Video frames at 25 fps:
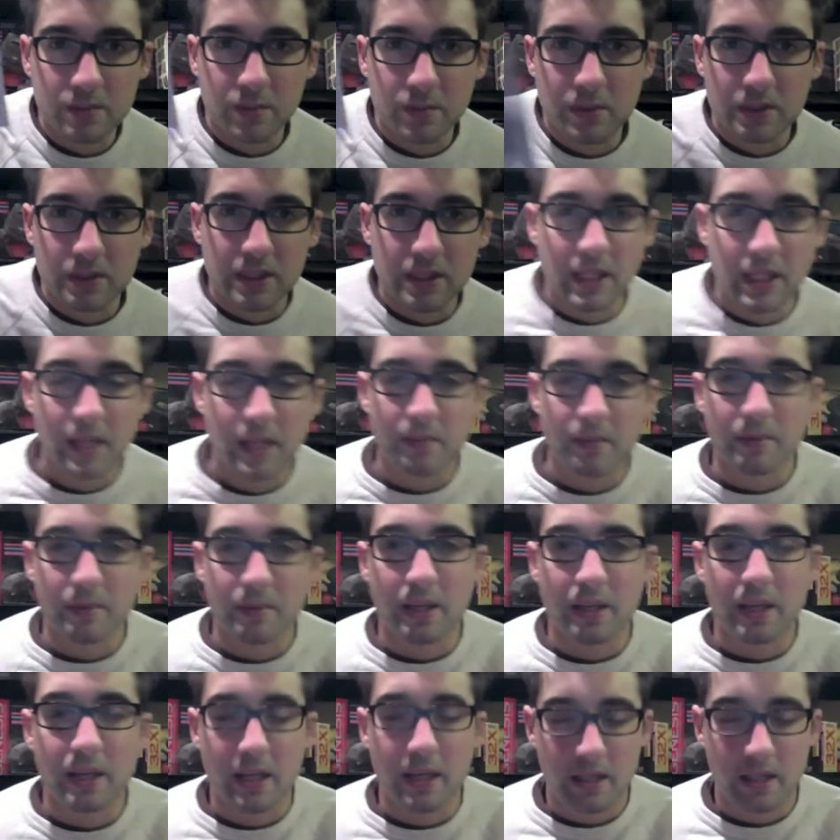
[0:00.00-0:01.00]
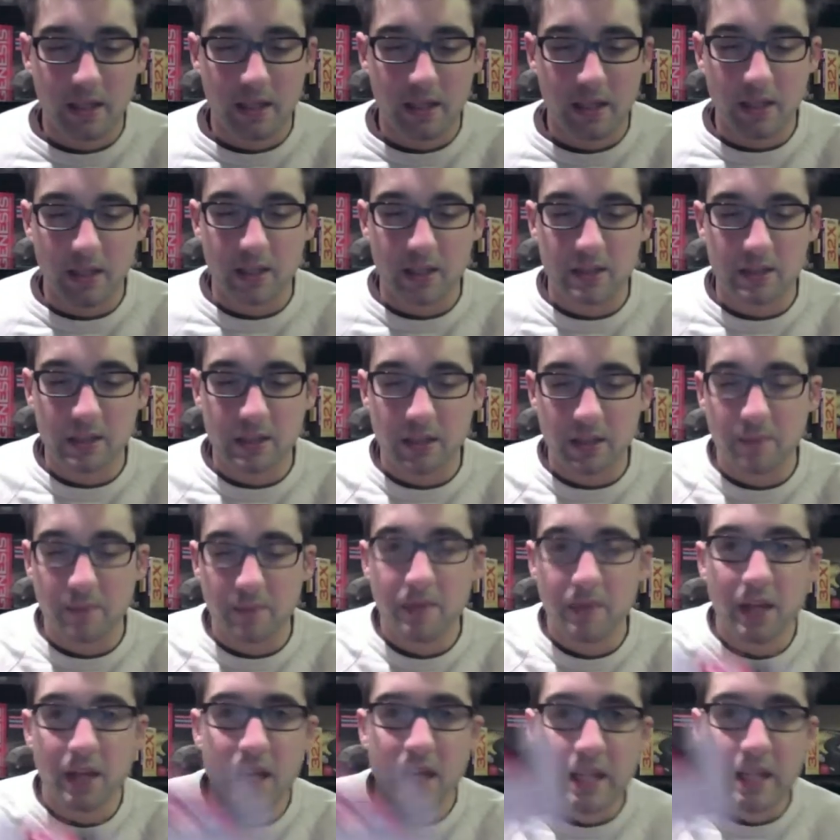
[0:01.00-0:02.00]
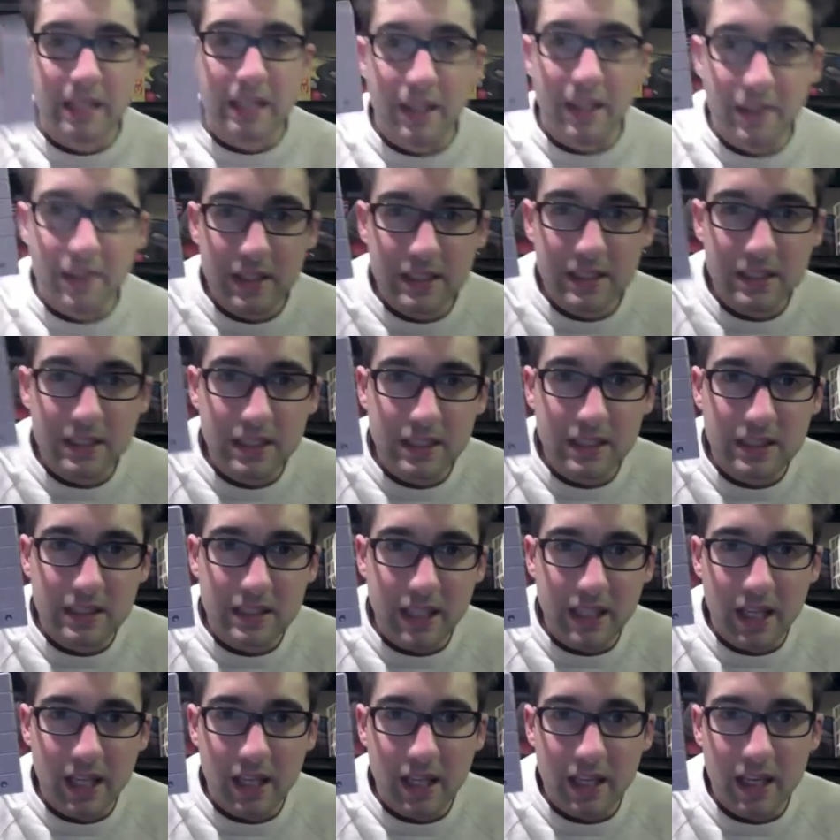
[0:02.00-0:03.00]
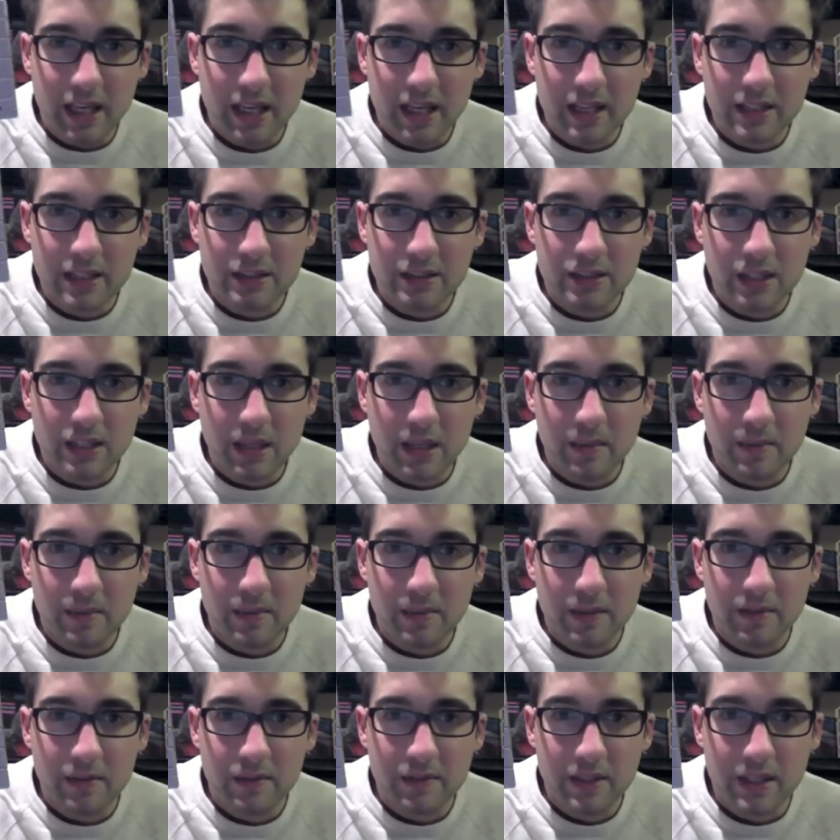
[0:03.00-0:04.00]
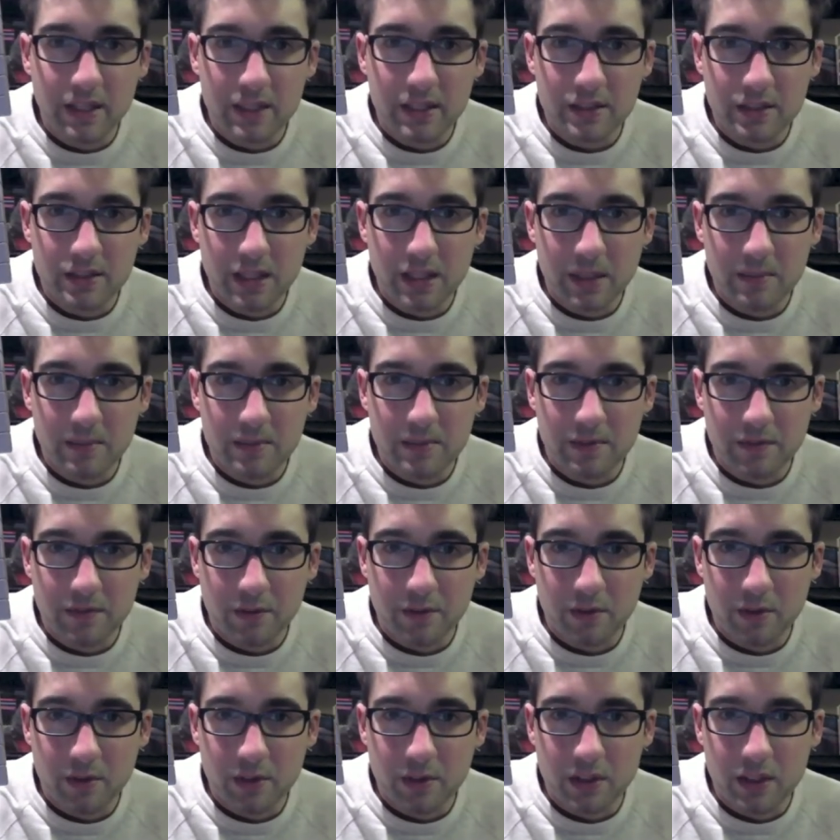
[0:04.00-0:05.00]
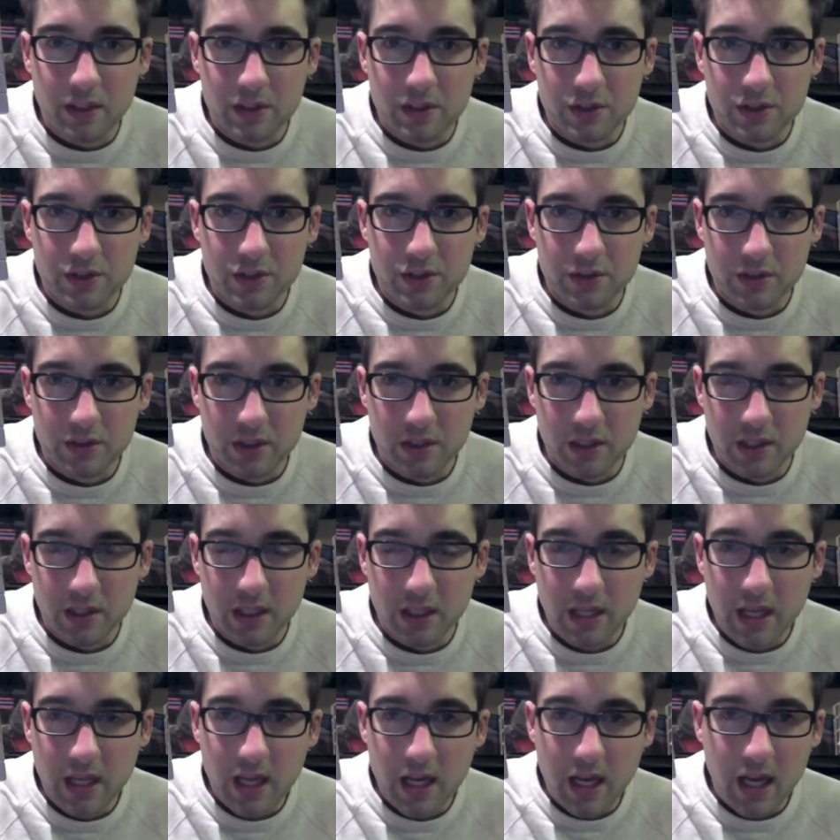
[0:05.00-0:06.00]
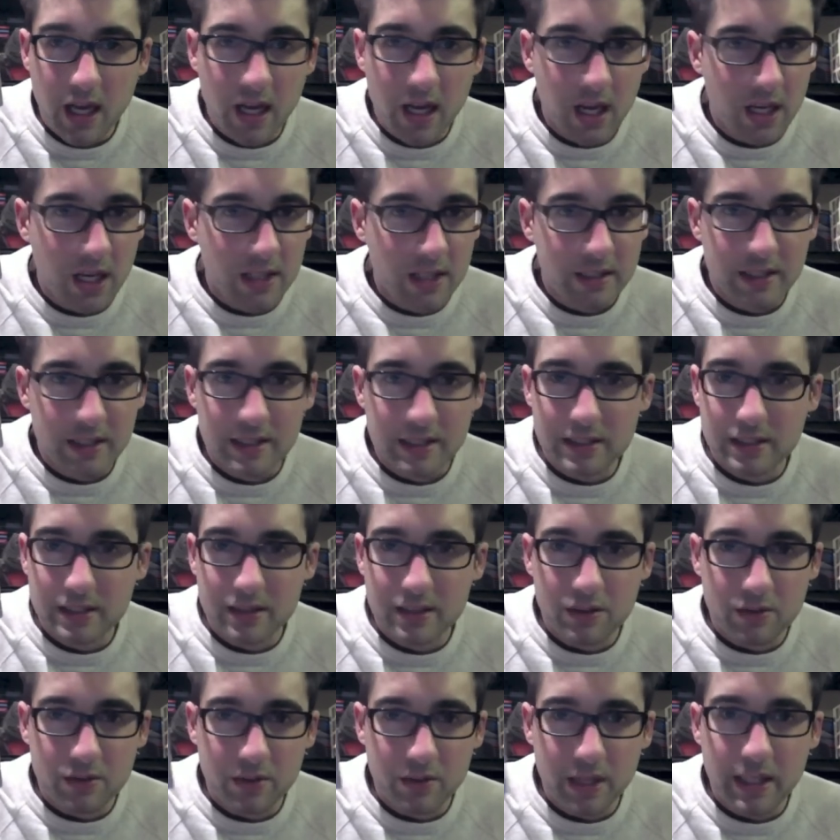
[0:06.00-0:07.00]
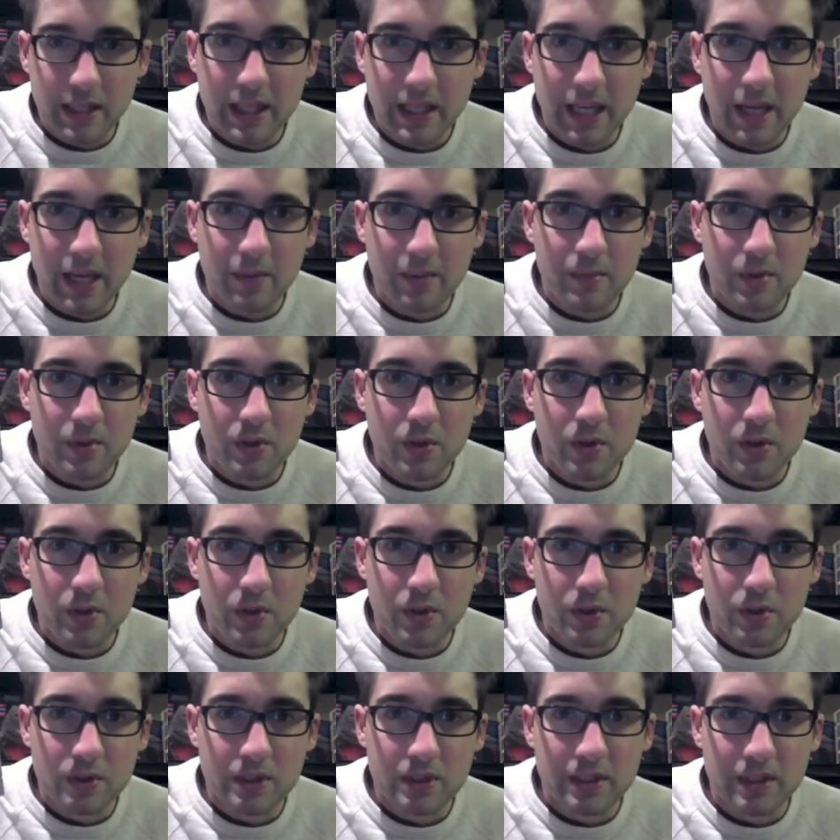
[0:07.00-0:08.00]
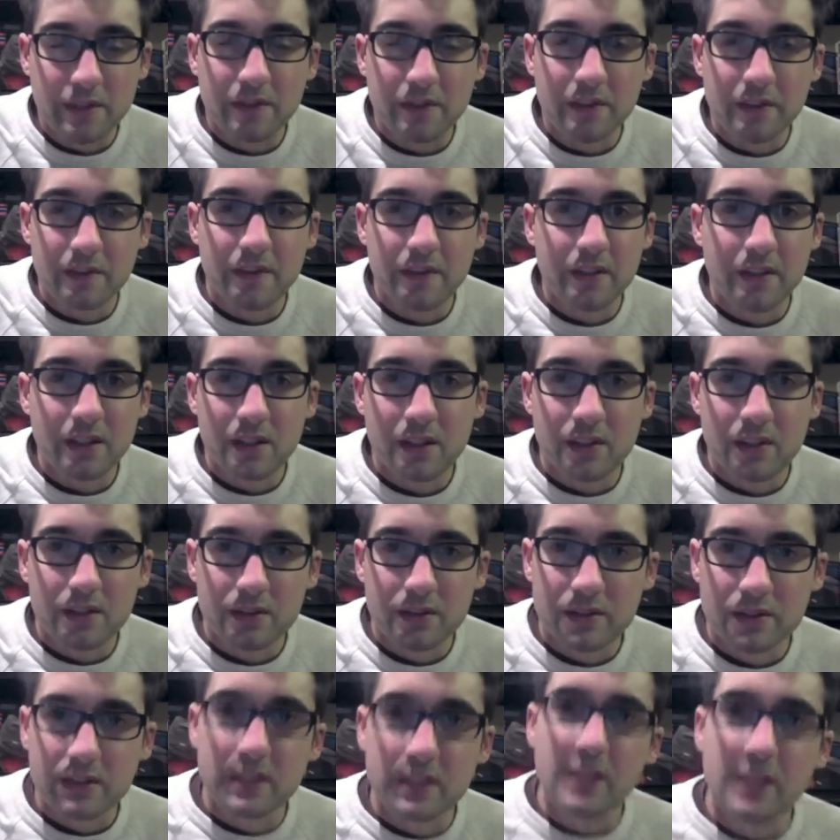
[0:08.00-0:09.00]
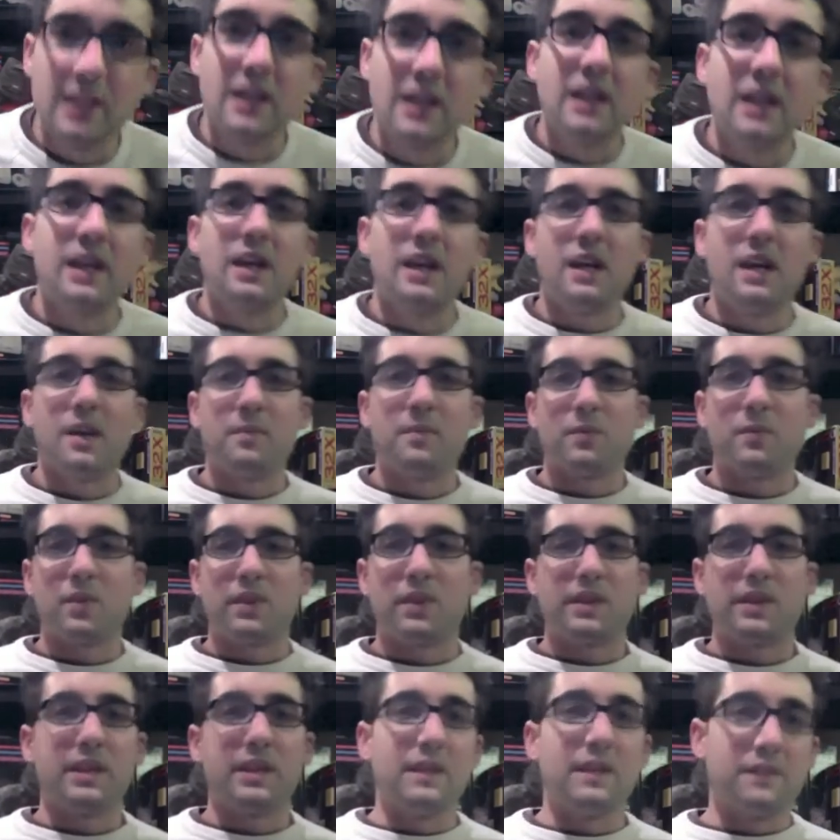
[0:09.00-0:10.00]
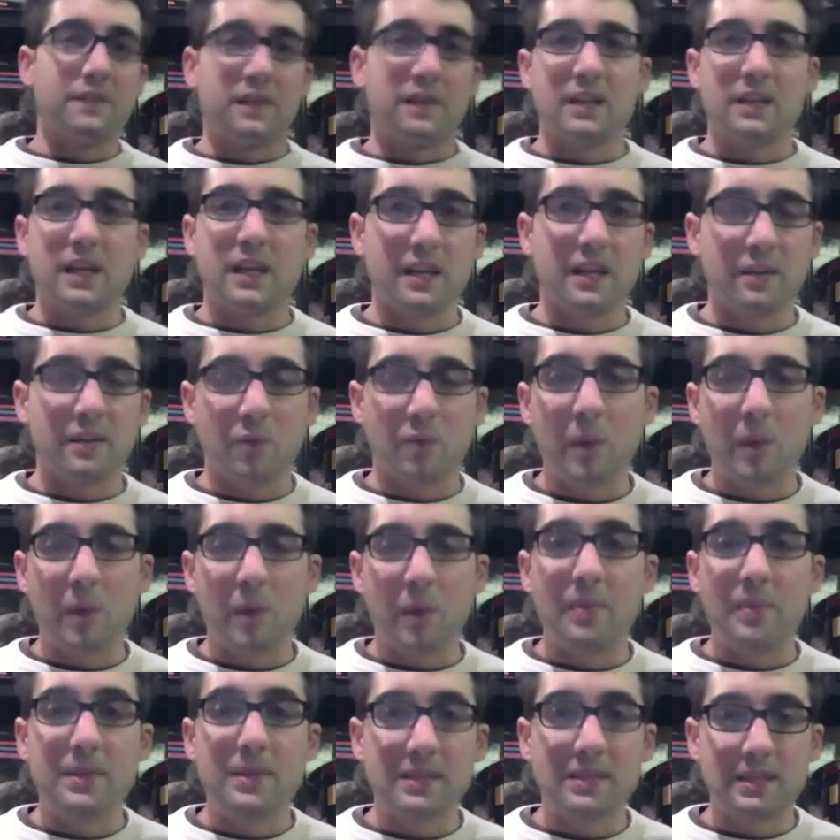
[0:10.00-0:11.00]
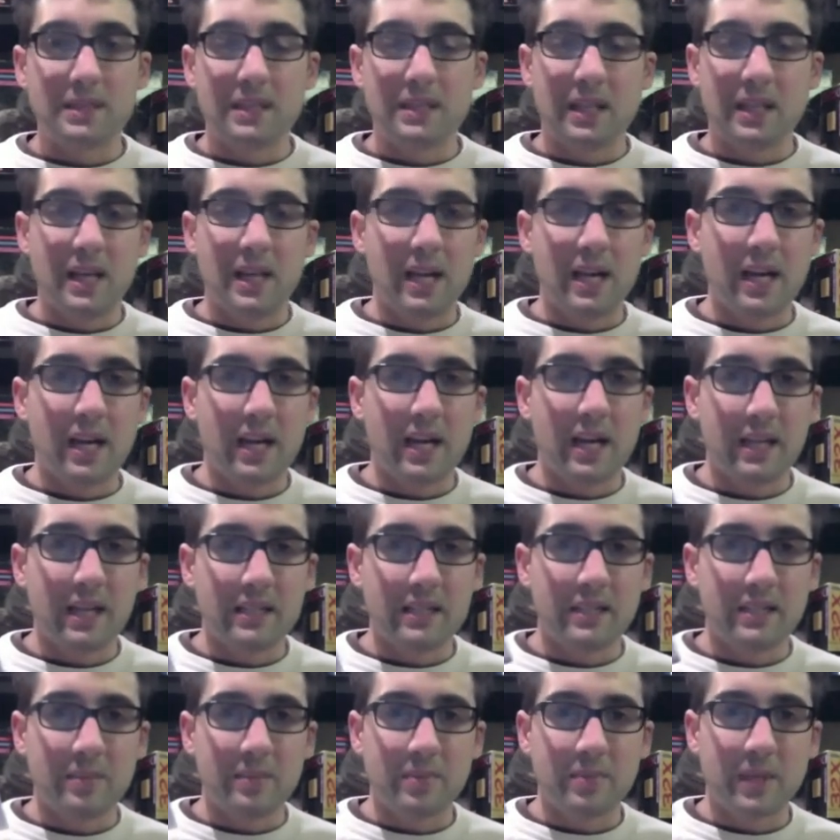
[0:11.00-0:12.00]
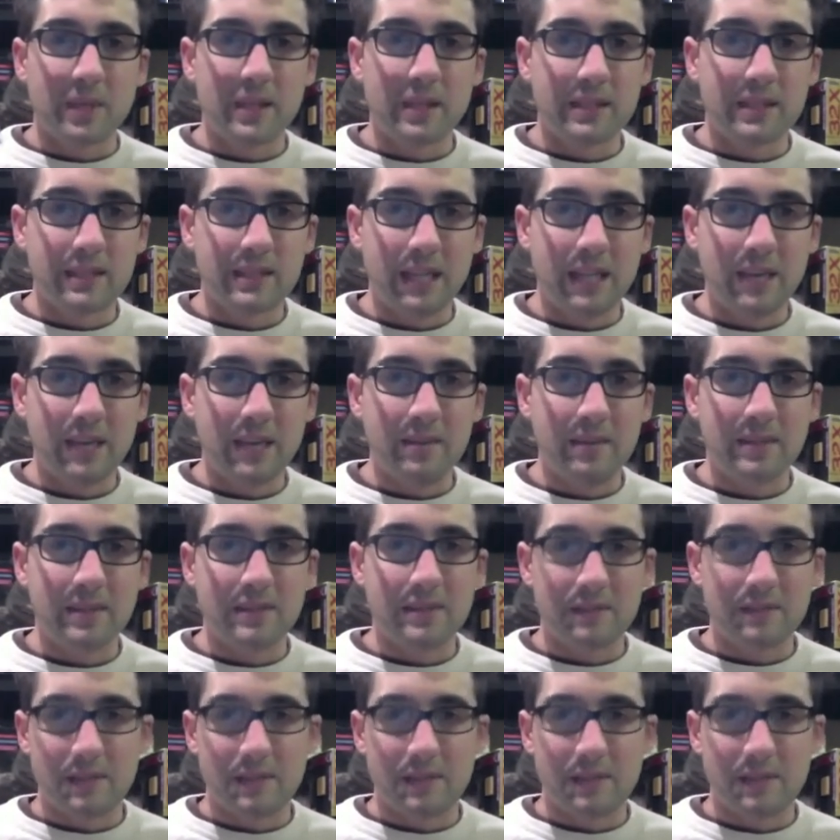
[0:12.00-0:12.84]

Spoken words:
Just sports game at NHL. Now this is a hidden gem of hidden gems for a shooter. This is a great game. You use different vehicles with different kind of weapons to play this game.